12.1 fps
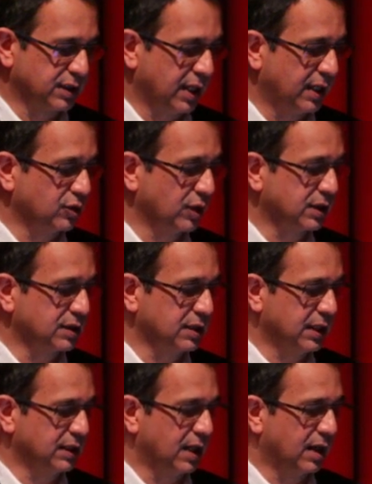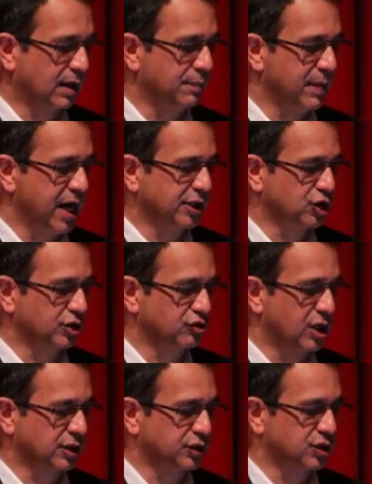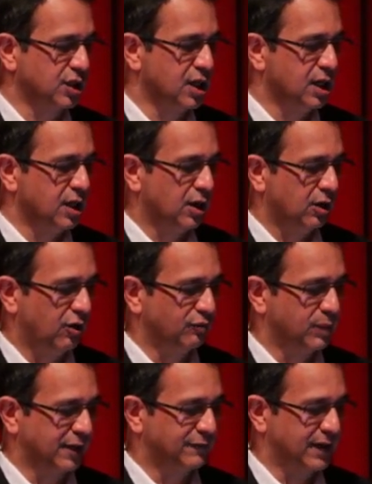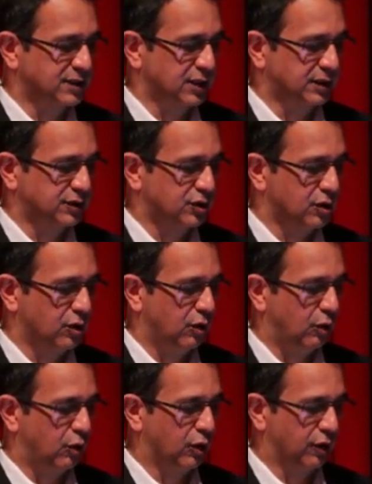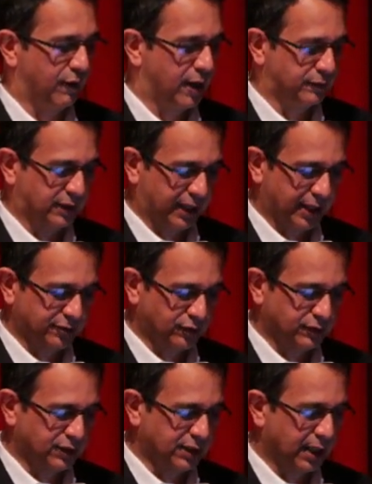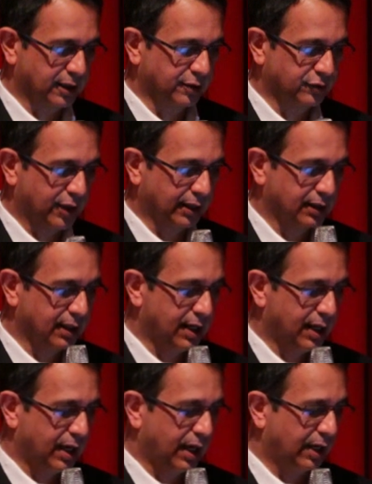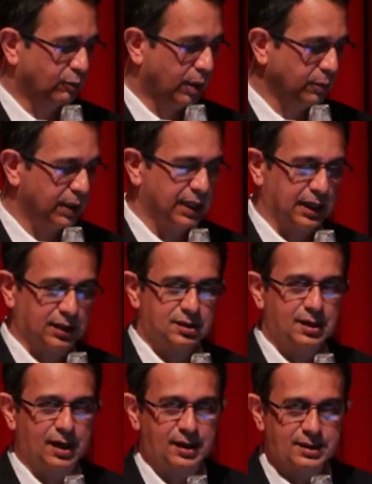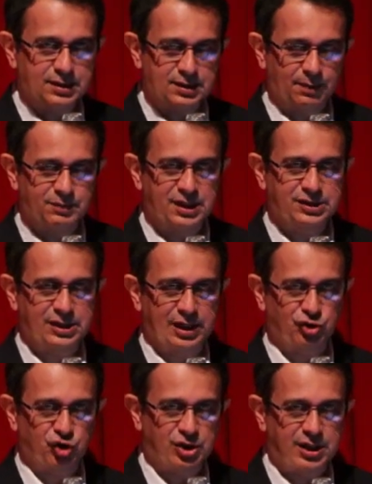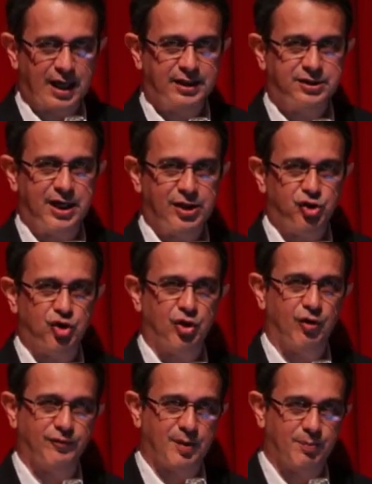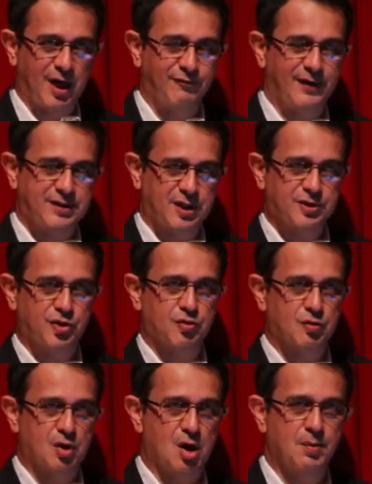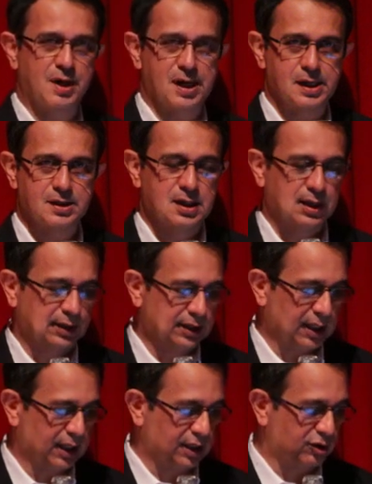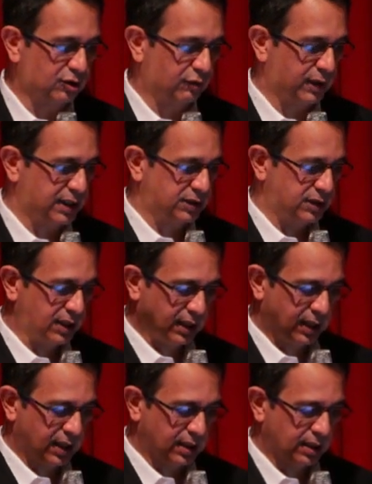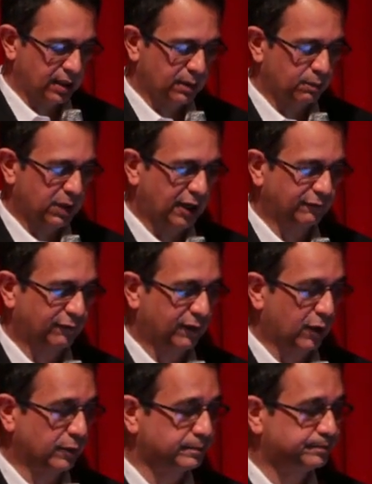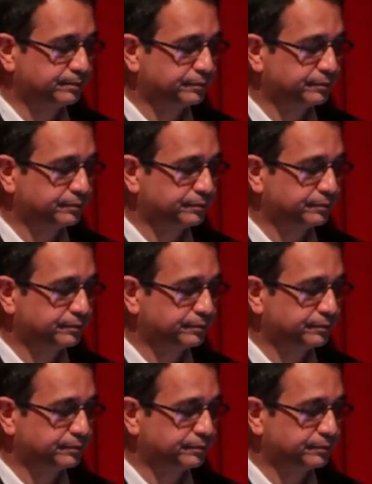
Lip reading: And as you can see, there are major trunks of blood vessels all around the gastrointestinal tract. And when we eat, there is some distension, dilatation of the blood vessels to accommodate the increase in blood flow.